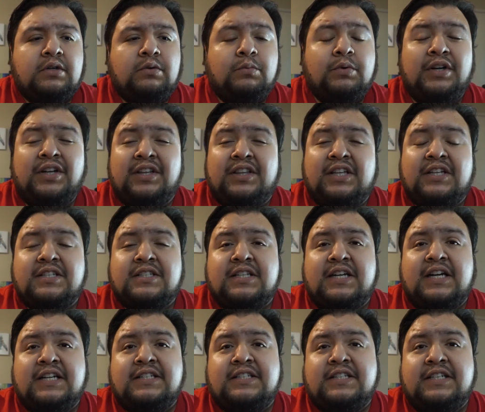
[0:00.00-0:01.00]
One of the things
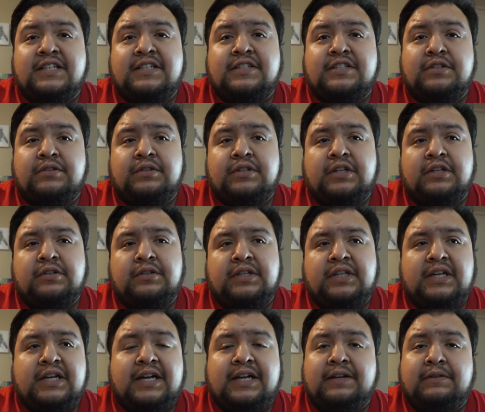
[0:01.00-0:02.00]
that I did do, though,
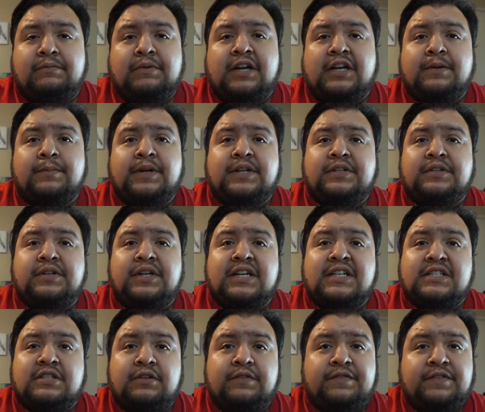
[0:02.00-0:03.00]
that I recommend you
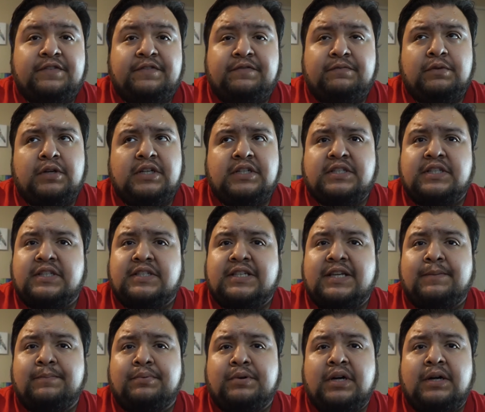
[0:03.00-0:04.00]
guys do if you've run into the
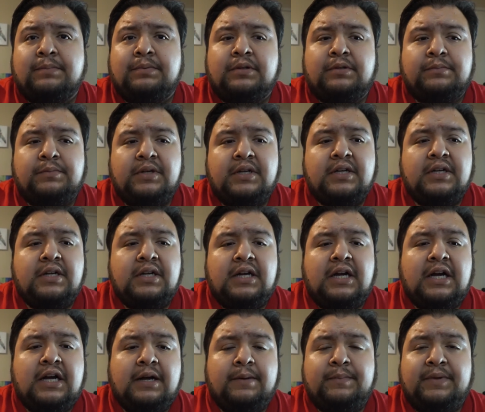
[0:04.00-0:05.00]
same problem,
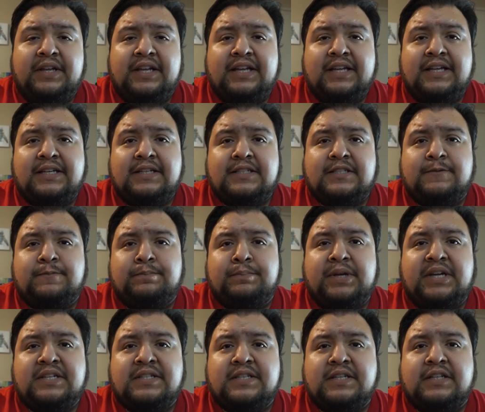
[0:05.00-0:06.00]
is
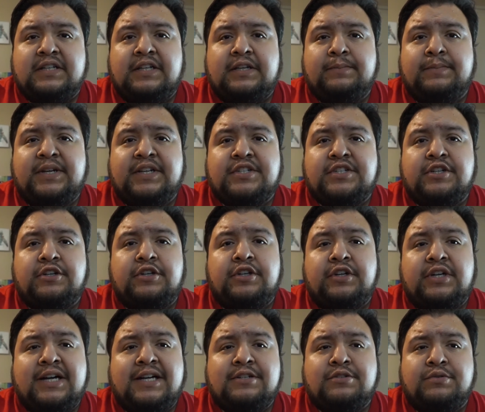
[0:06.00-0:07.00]
basically make sure you
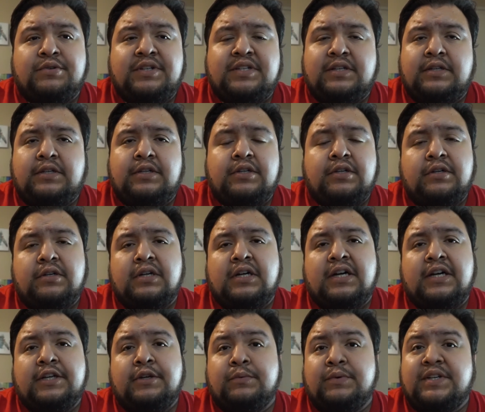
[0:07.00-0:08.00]
guys
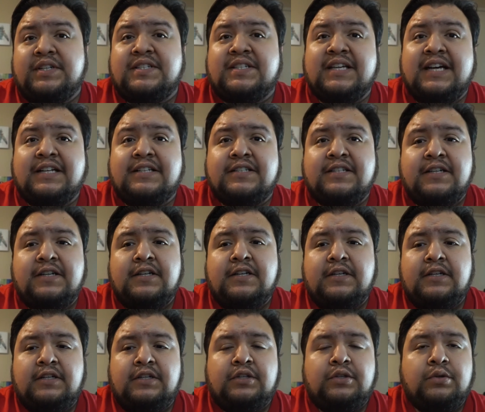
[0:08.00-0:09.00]
you reset
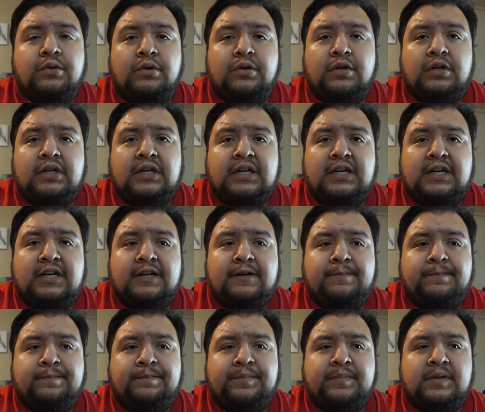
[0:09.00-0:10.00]

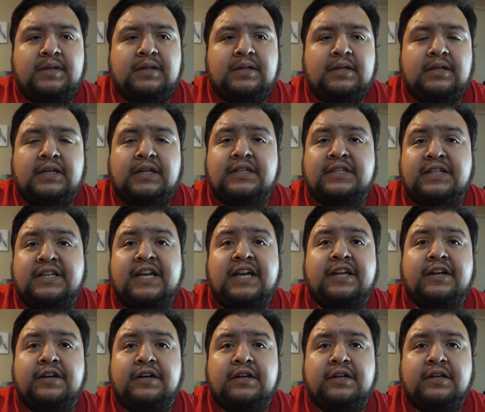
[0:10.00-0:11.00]
your
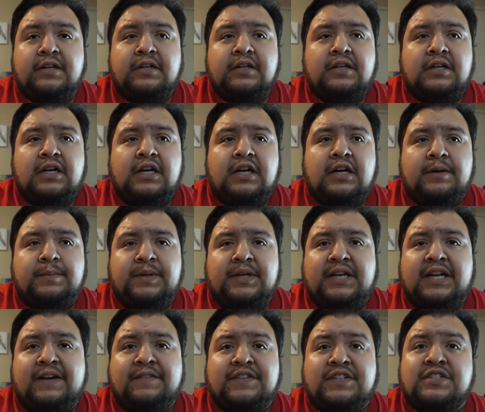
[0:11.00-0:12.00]
indicator
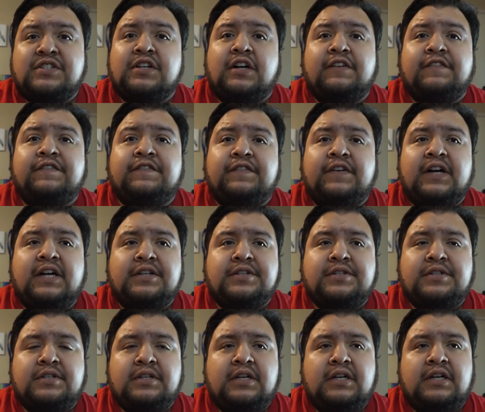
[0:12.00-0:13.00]
and have it start
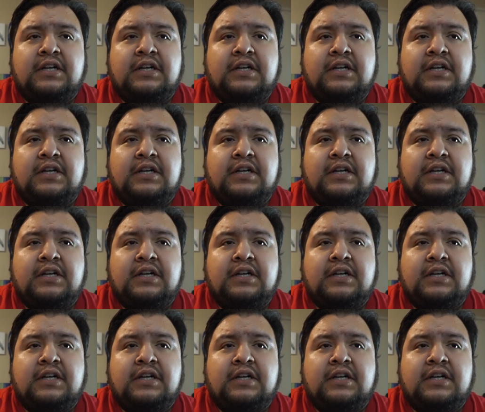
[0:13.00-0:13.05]
fresh.